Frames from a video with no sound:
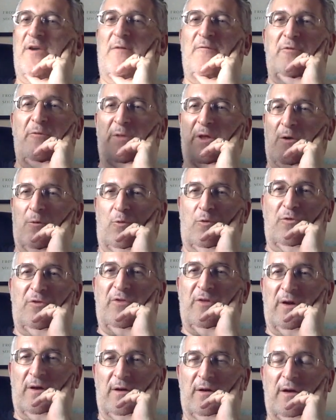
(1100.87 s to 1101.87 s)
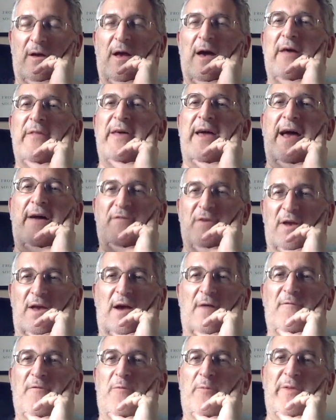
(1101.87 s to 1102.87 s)
come from the author. They hmm. haven't
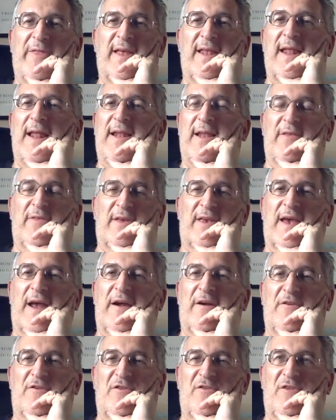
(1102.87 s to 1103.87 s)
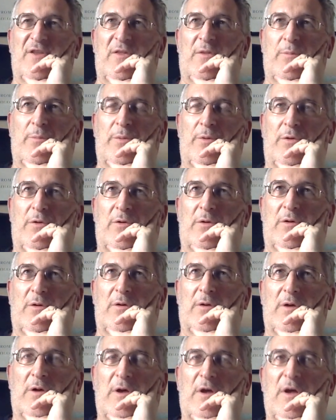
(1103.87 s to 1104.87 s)
come from within any of the characters in the
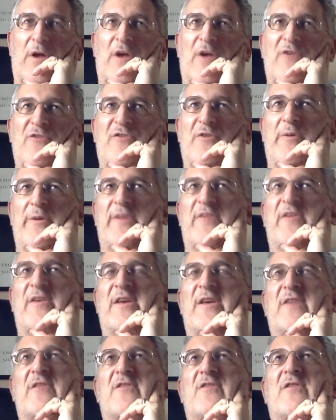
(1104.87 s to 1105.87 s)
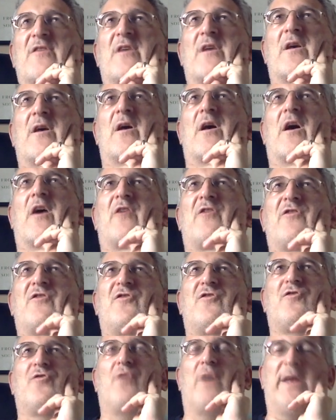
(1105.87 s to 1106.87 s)
book. So it is a
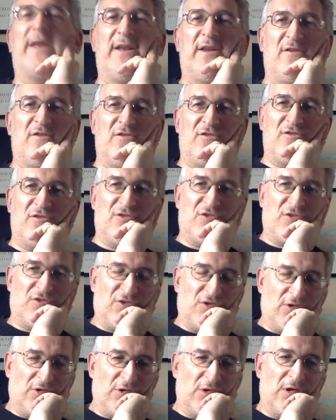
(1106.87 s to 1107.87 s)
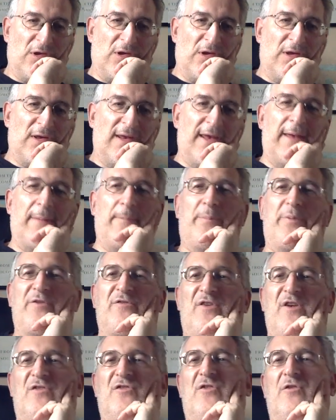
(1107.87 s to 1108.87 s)
strange
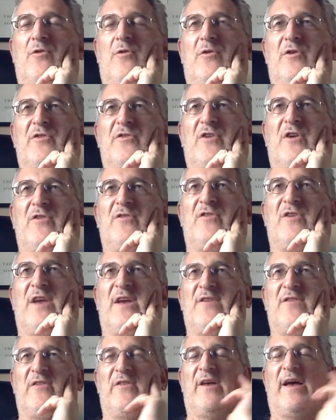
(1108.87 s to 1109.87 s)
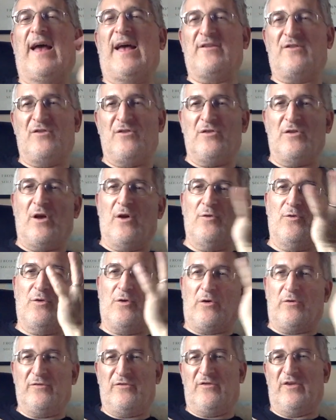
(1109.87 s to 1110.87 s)
imposition or association that has no
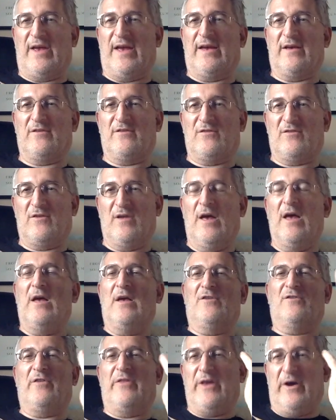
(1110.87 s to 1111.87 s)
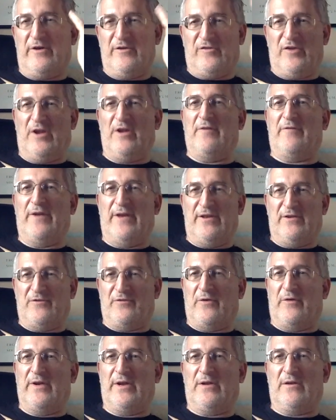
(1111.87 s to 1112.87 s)
context. So the idea of it is
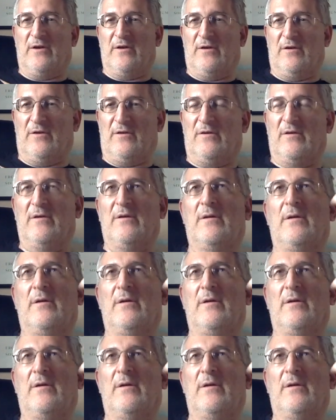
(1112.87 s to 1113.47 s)
very good